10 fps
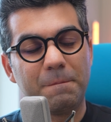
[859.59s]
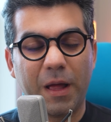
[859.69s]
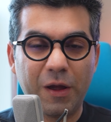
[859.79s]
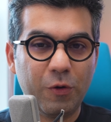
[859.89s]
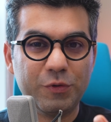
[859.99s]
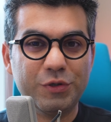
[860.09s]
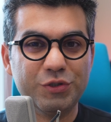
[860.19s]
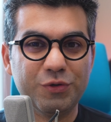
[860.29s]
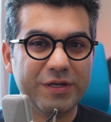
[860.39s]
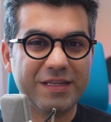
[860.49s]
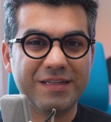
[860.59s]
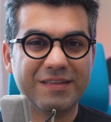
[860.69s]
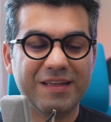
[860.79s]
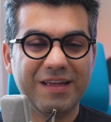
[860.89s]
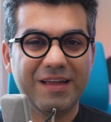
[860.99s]
I hope you enjoyed
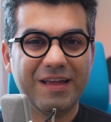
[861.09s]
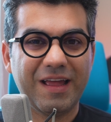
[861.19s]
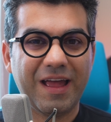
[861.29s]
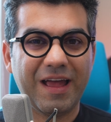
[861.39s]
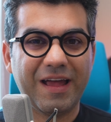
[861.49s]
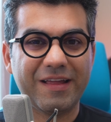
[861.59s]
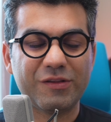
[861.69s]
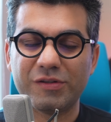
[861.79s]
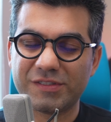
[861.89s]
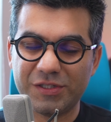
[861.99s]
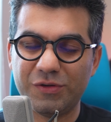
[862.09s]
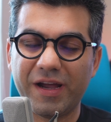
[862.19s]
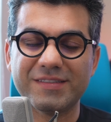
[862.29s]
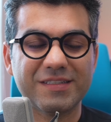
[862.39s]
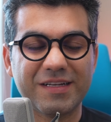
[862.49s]
it, and I'll see you
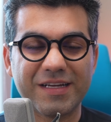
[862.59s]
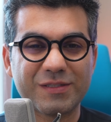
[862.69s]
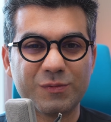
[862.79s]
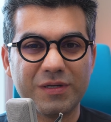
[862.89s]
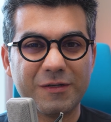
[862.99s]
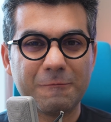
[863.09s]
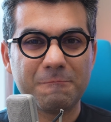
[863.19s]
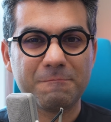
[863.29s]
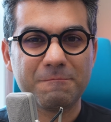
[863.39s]
guys on the next one.